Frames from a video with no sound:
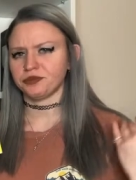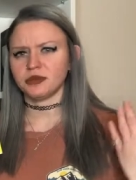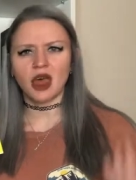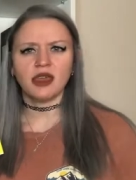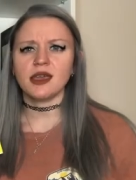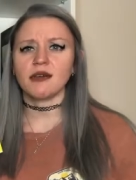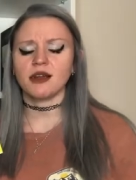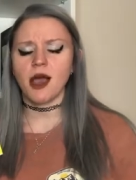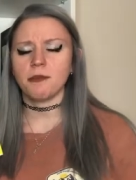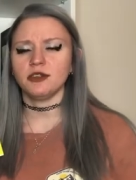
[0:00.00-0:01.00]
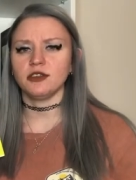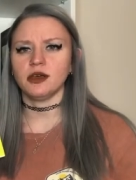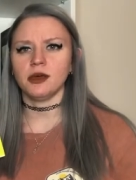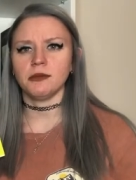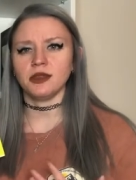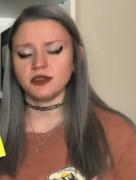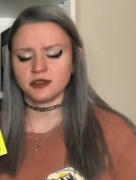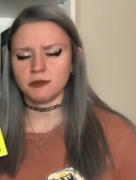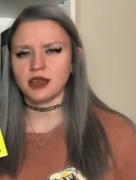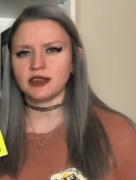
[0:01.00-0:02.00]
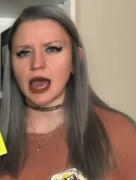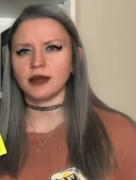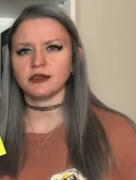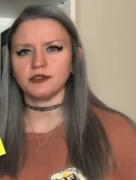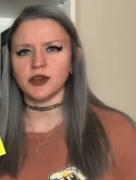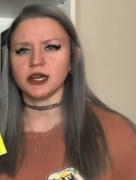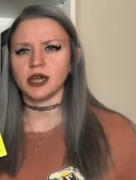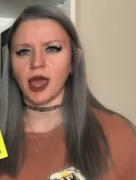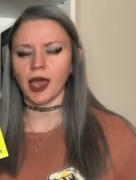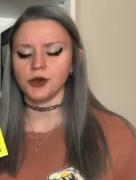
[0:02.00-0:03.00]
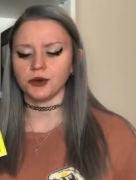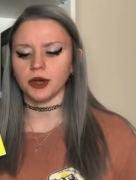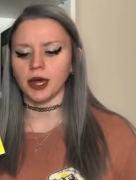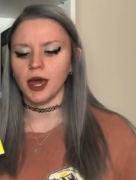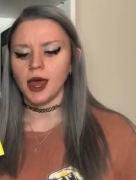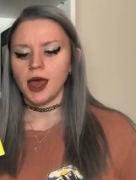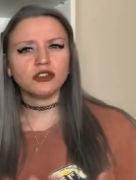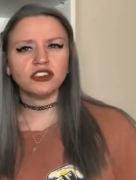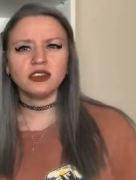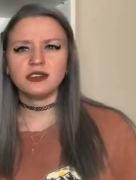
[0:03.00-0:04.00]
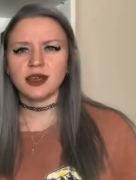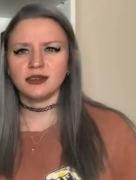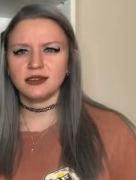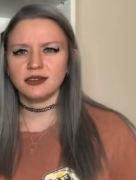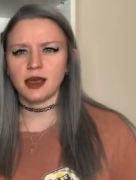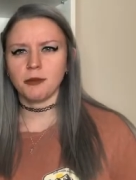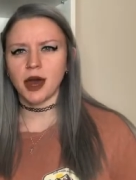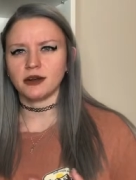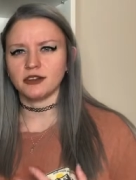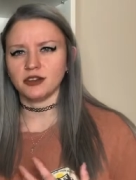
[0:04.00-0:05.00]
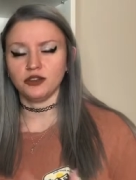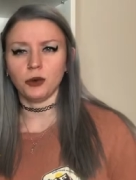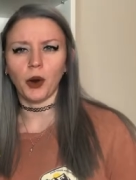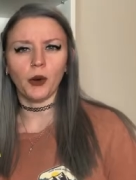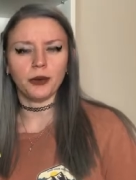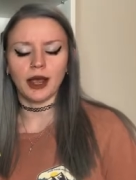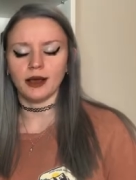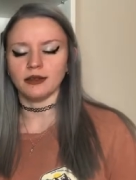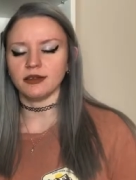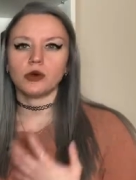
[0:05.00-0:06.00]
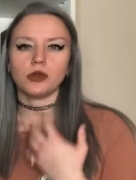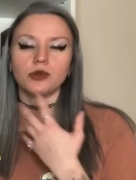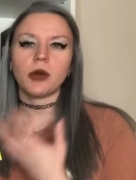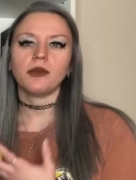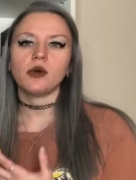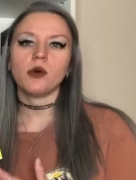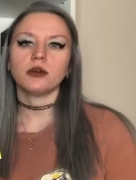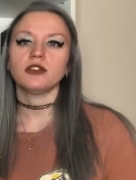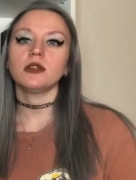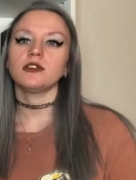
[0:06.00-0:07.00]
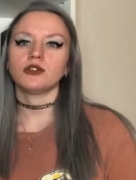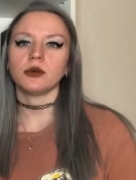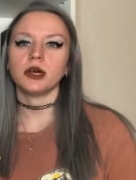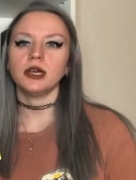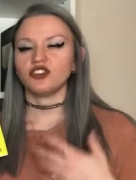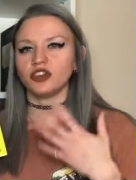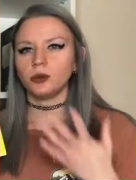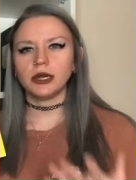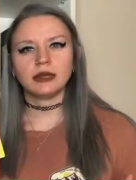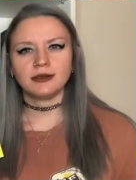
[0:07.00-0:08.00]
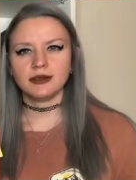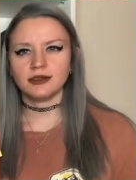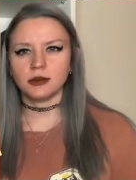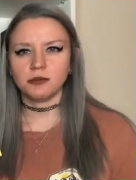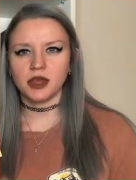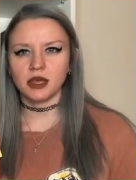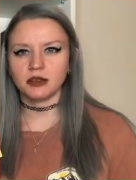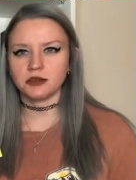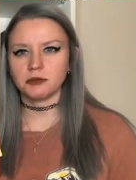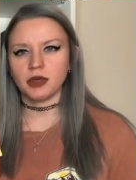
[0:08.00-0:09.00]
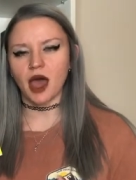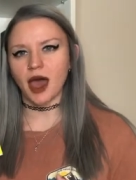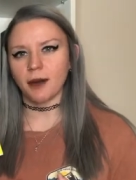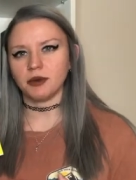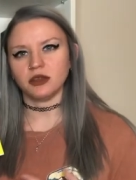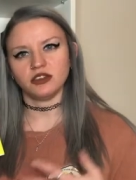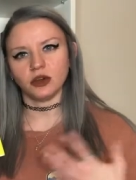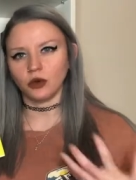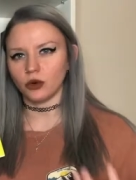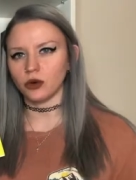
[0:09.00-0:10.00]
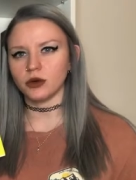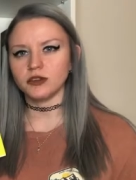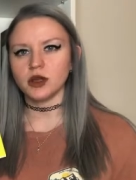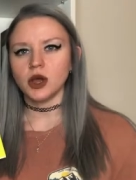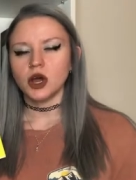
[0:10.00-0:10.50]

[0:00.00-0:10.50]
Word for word: Nothing ever happened to him, and this makes Alex very angry. So she decides to take matters into her own hands. Throughout the course of the story, she witnesses some things that happen to girls.